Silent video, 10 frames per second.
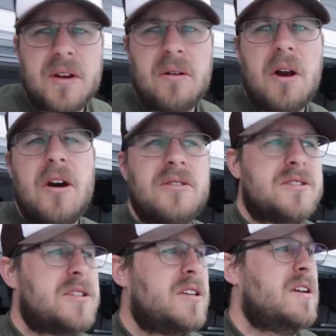
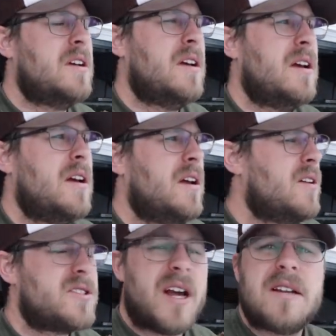gross.
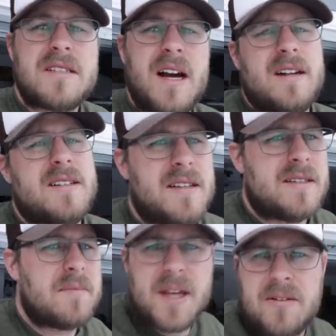Which kind of sucks because
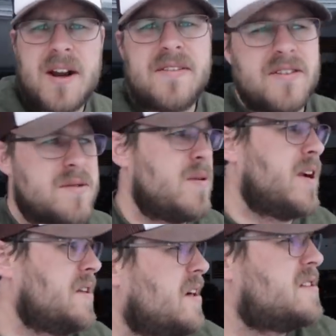I'm getting ready for
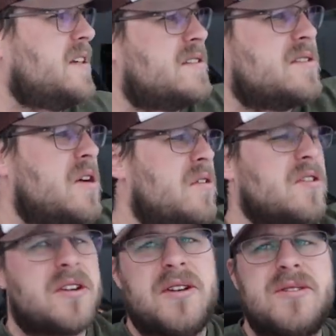spring. Duck season's
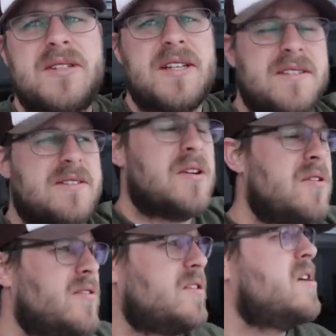over, goose season's
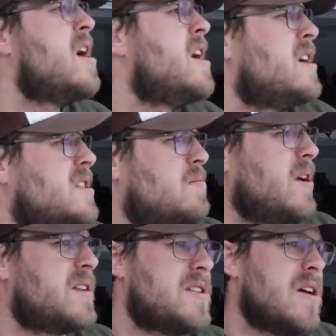over.
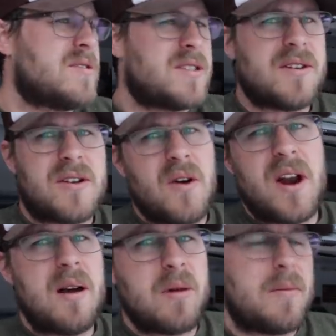Spring snows are still going
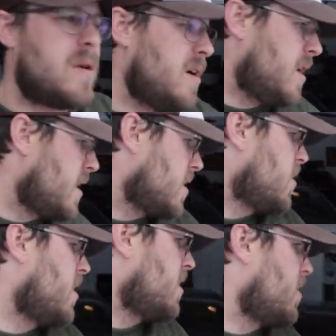on, but I'm probably not going to
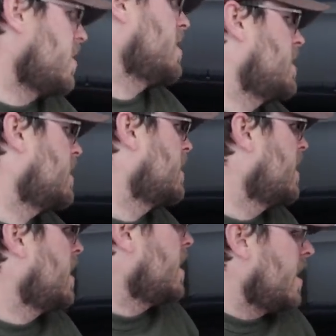go on another hunt.
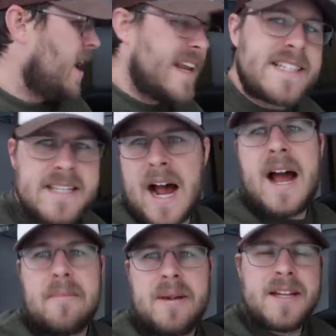And it's
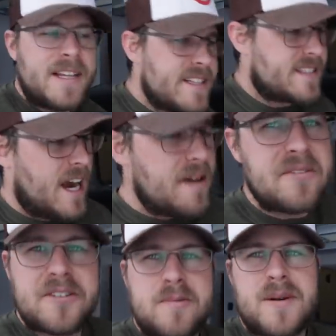time. It is time
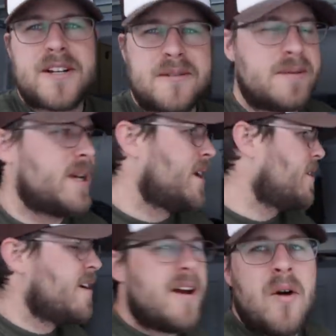for spring to be
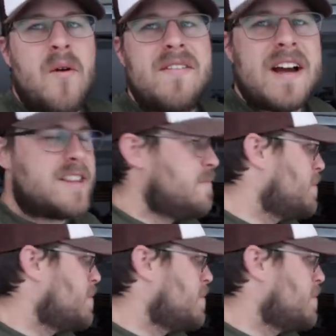here. We've got the